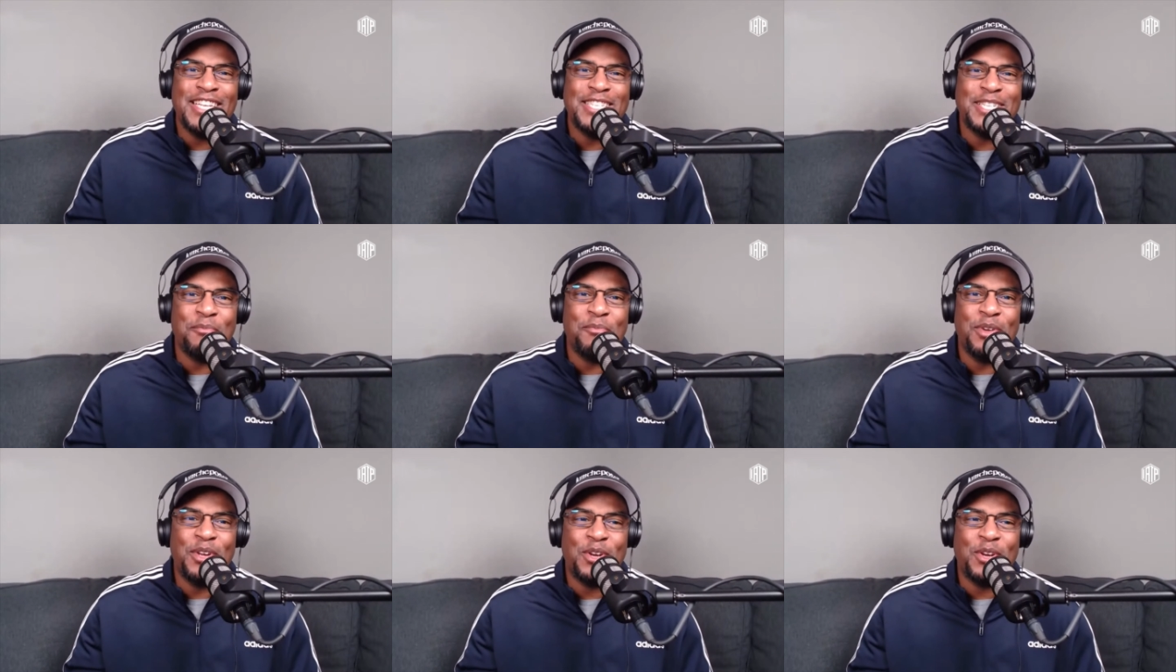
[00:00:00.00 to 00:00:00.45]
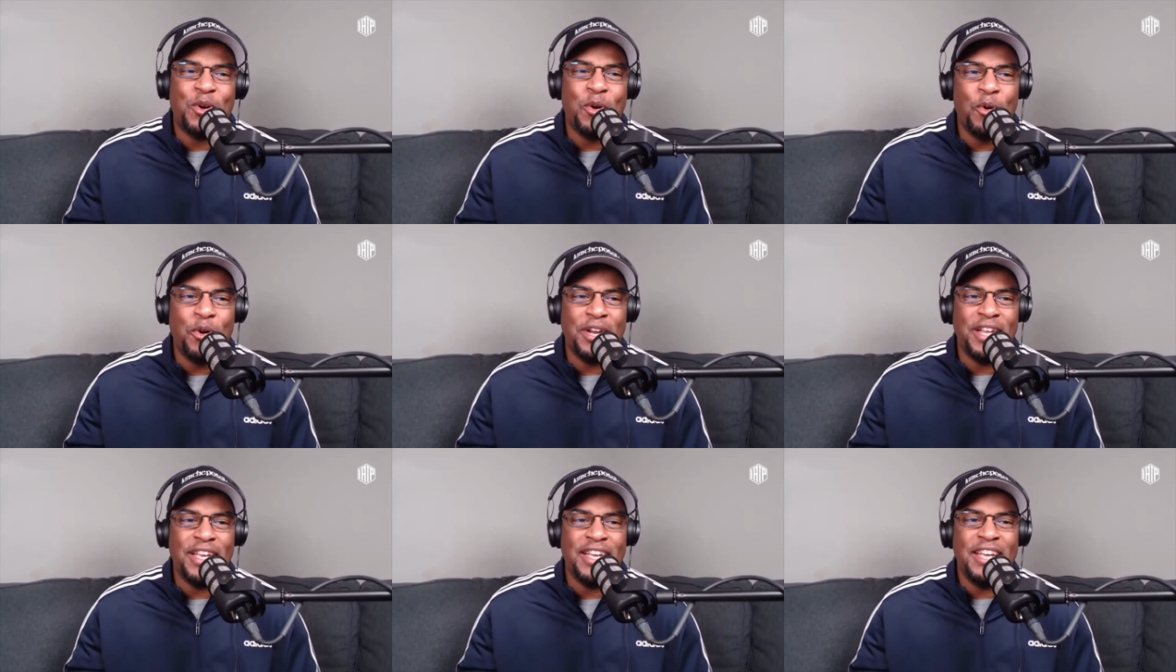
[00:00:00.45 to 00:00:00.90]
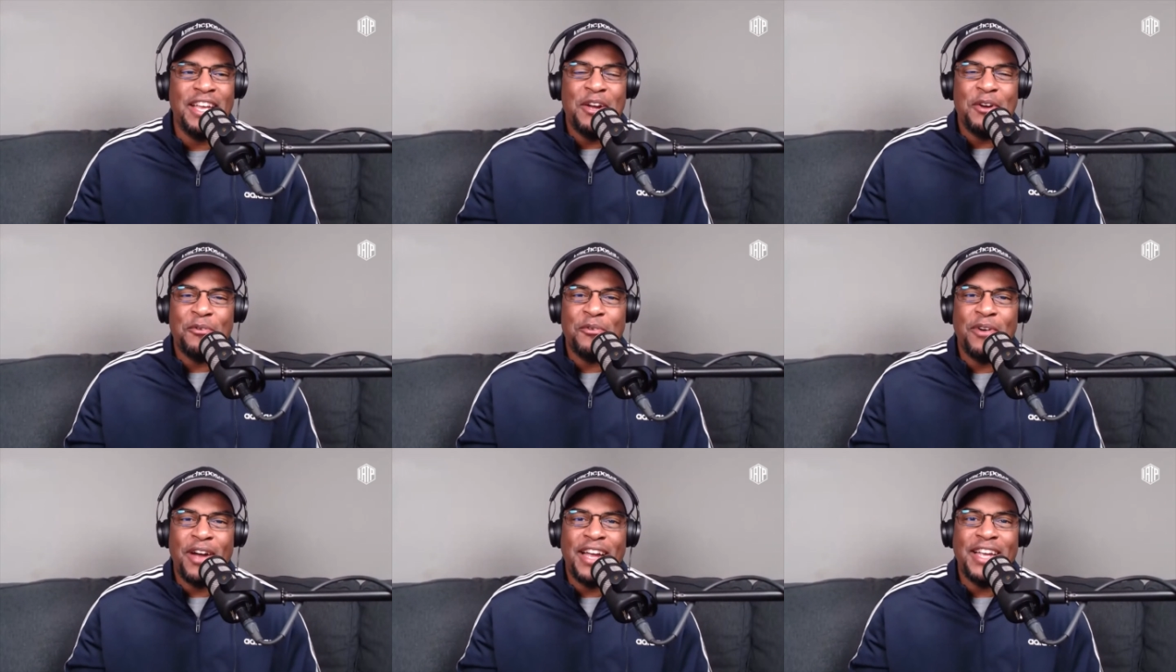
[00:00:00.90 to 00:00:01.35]
as i'm recording
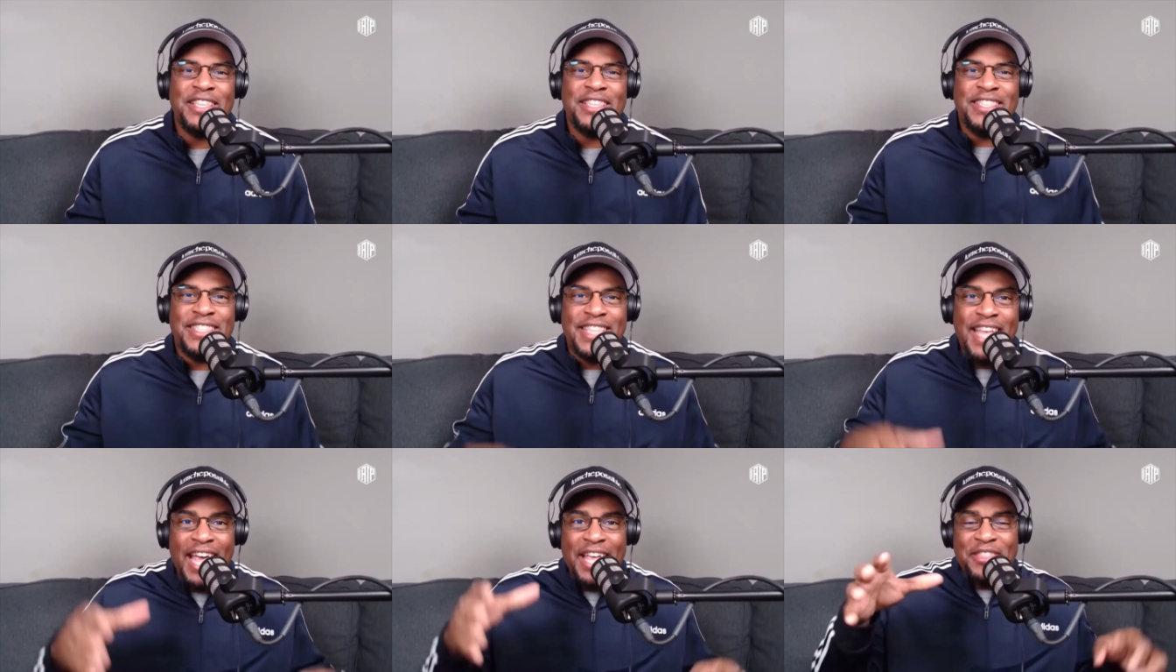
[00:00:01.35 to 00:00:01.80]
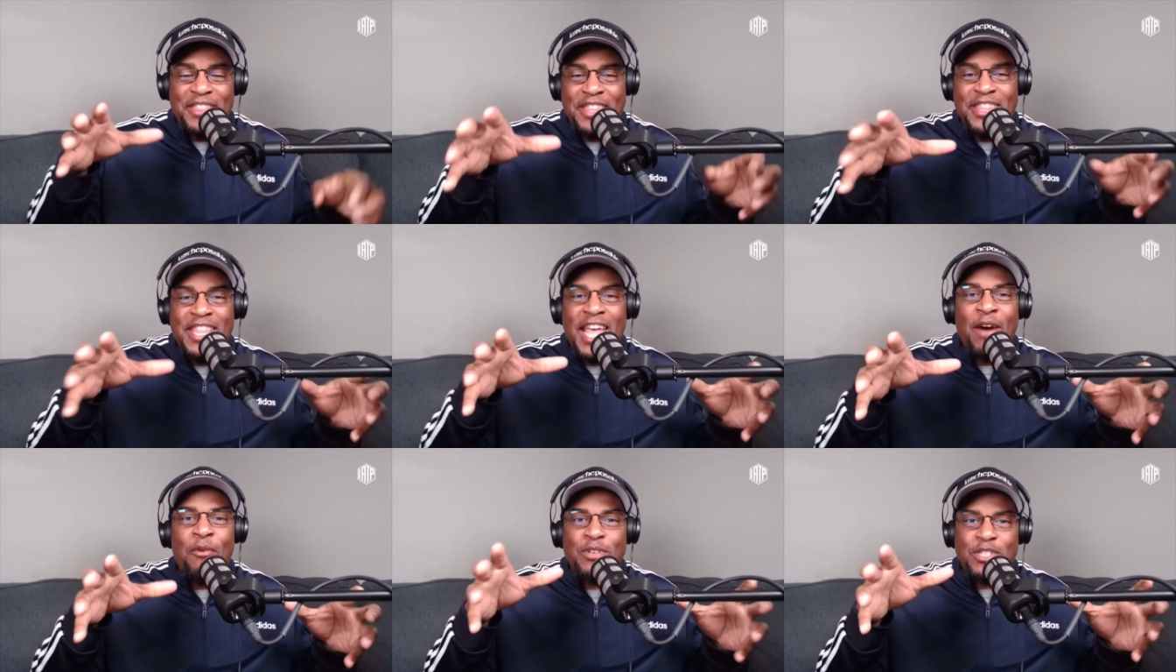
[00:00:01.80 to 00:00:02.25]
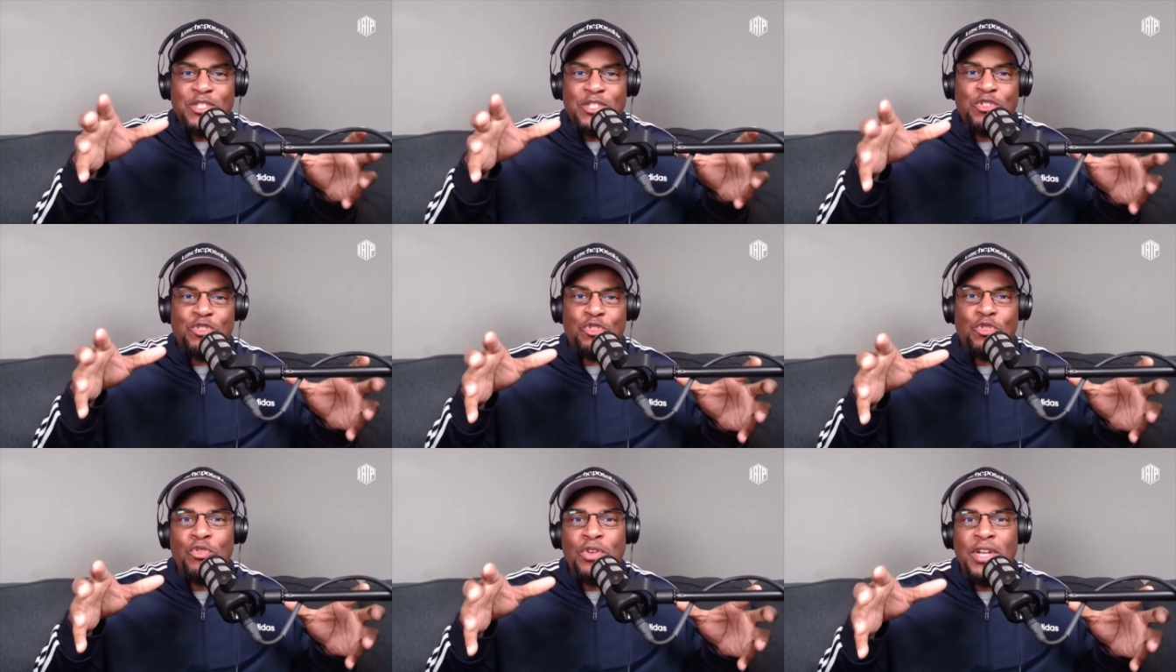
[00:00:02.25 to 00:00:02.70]
right that that was
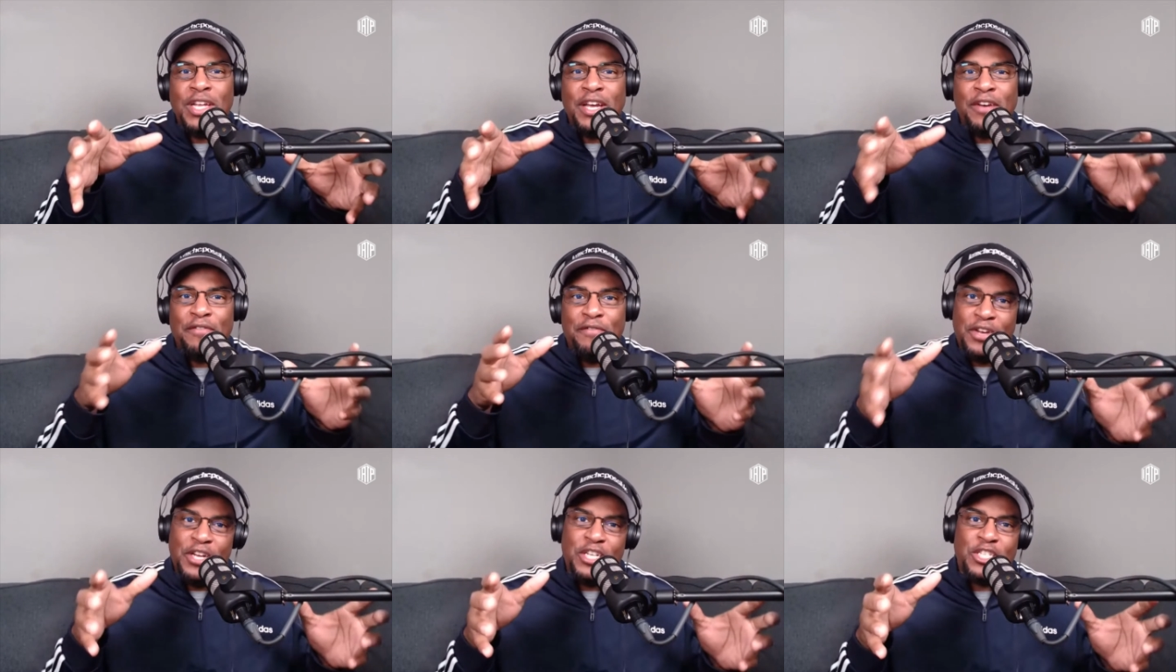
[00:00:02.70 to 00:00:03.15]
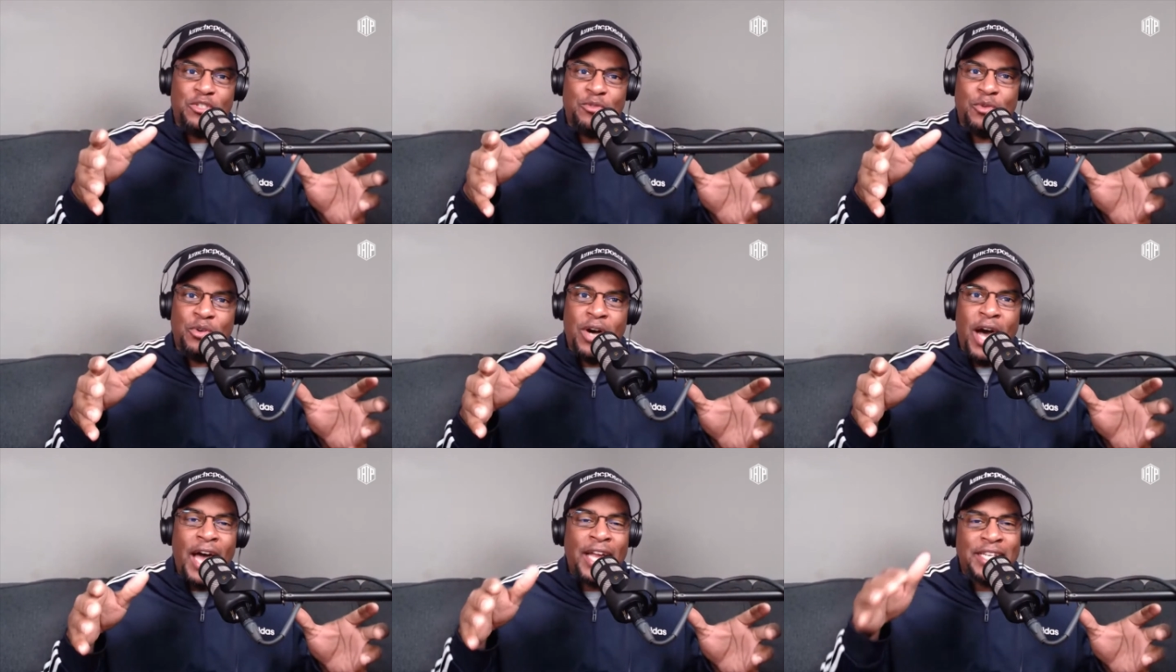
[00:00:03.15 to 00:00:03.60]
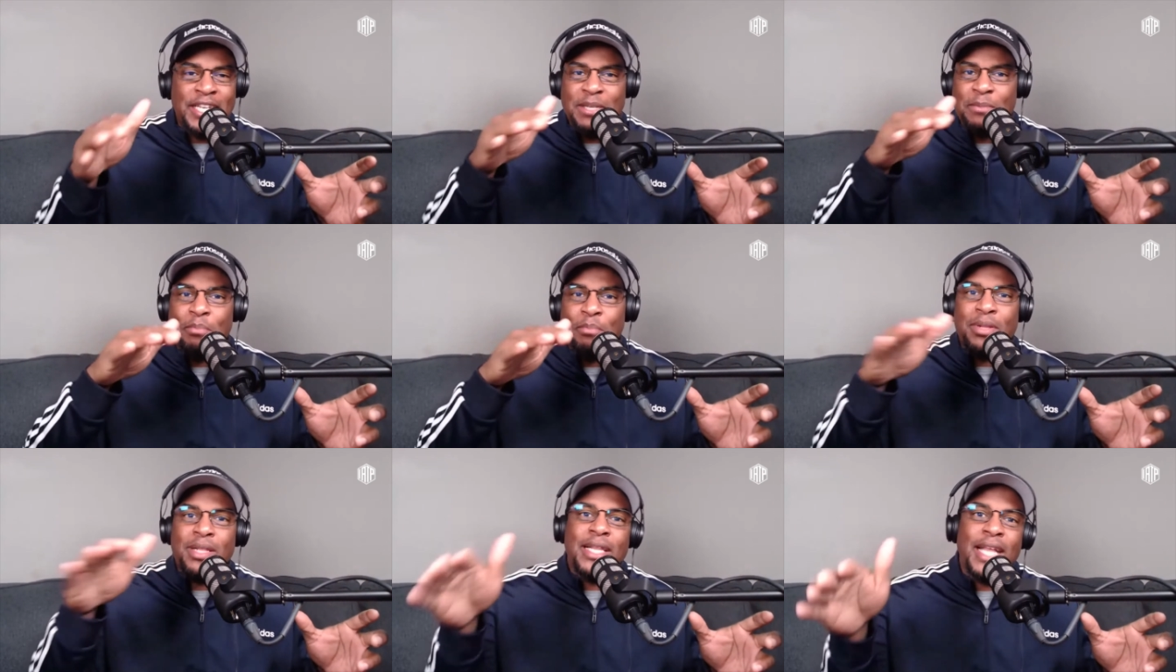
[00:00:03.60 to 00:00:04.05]
truly a visual i
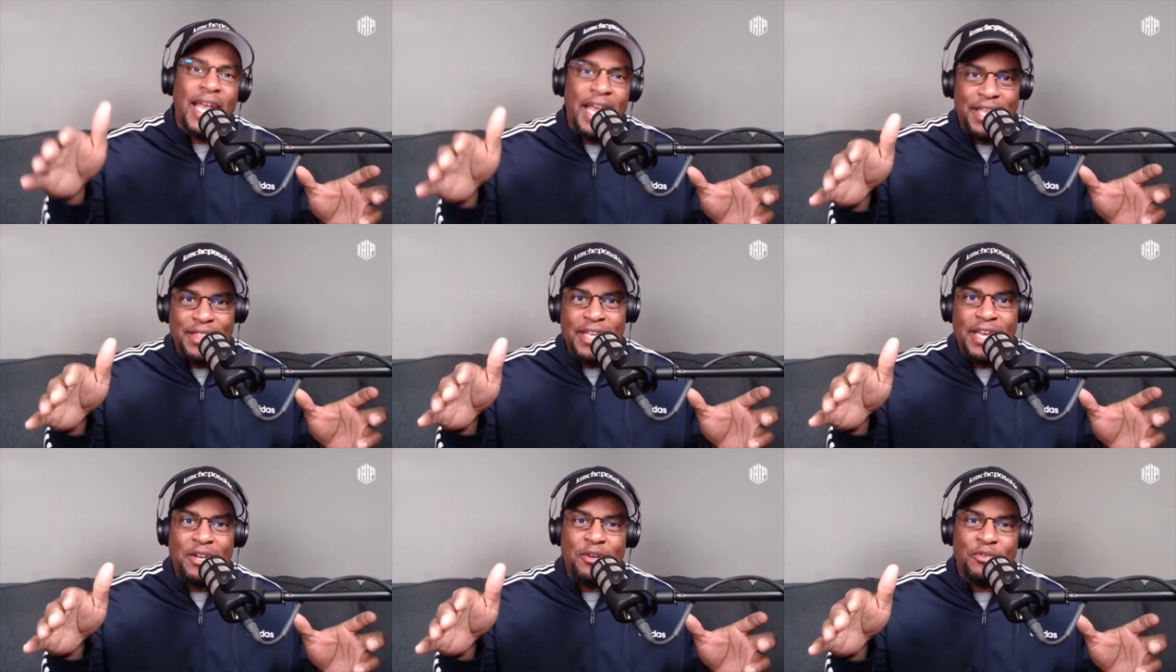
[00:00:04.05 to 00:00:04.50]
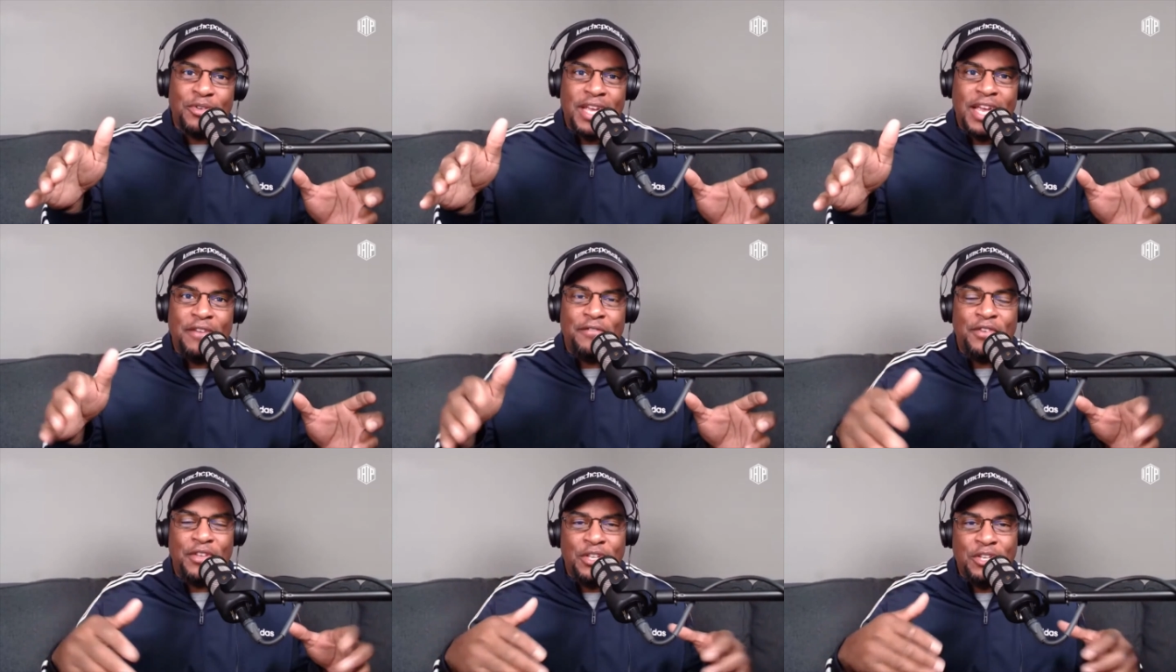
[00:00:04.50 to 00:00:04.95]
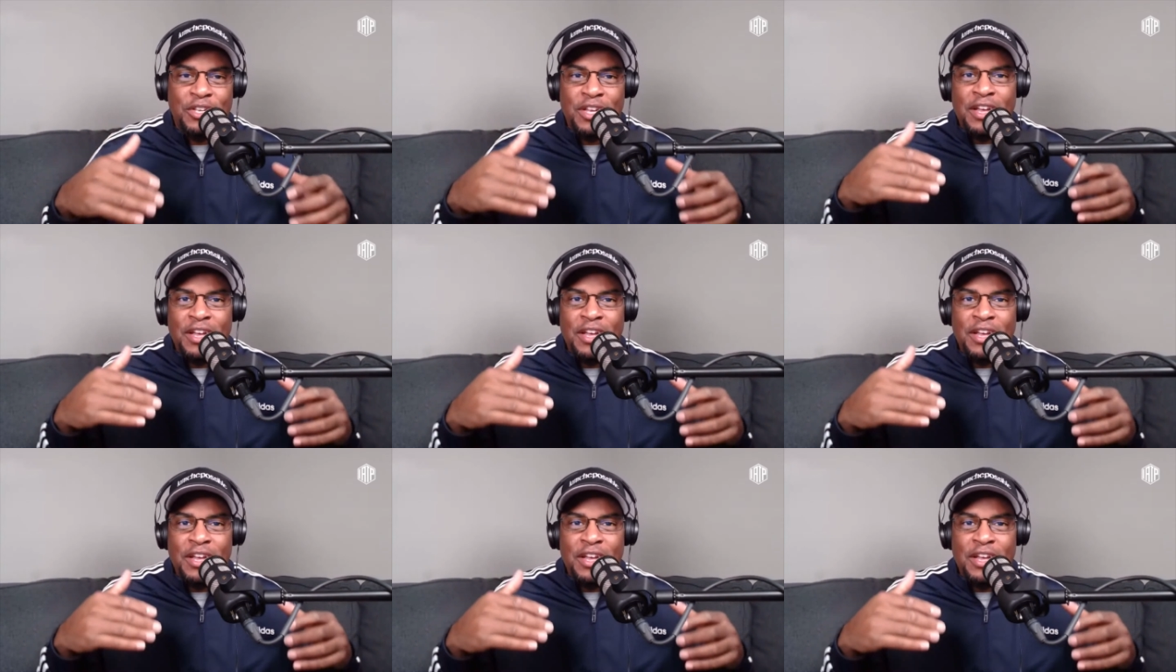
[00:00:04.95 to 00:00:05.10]
didn't plan that okay for